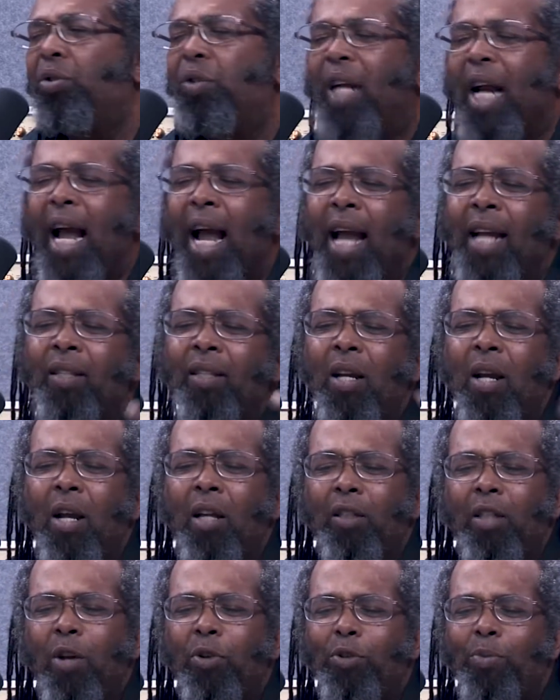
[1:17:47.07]
You guys
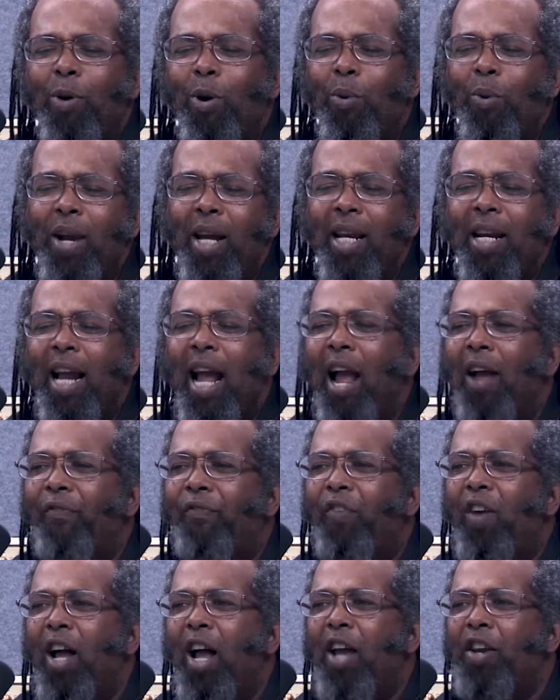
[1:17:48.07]
don't smoke weed and have
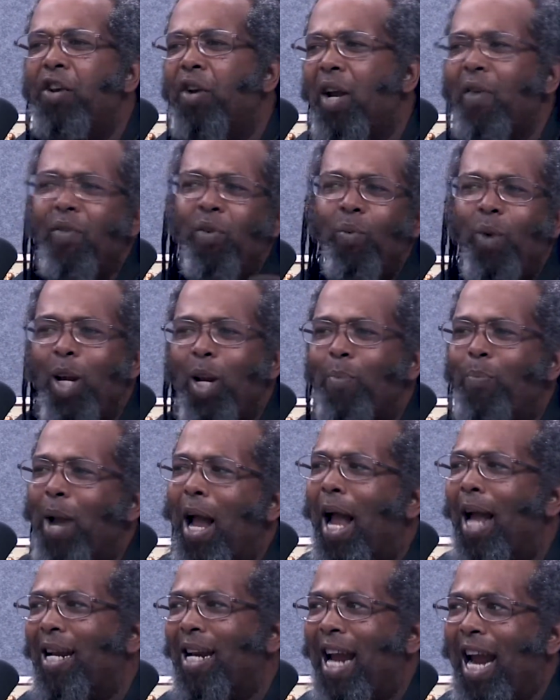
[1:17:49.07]
fun. You're giving weed a
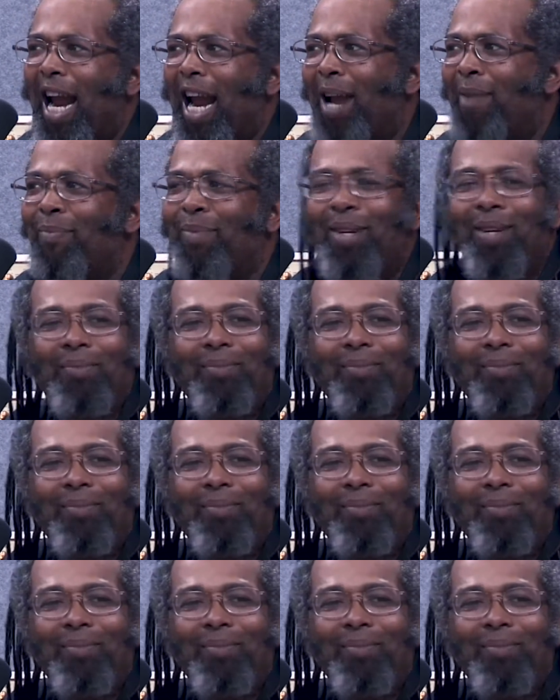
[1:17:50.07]
bad name.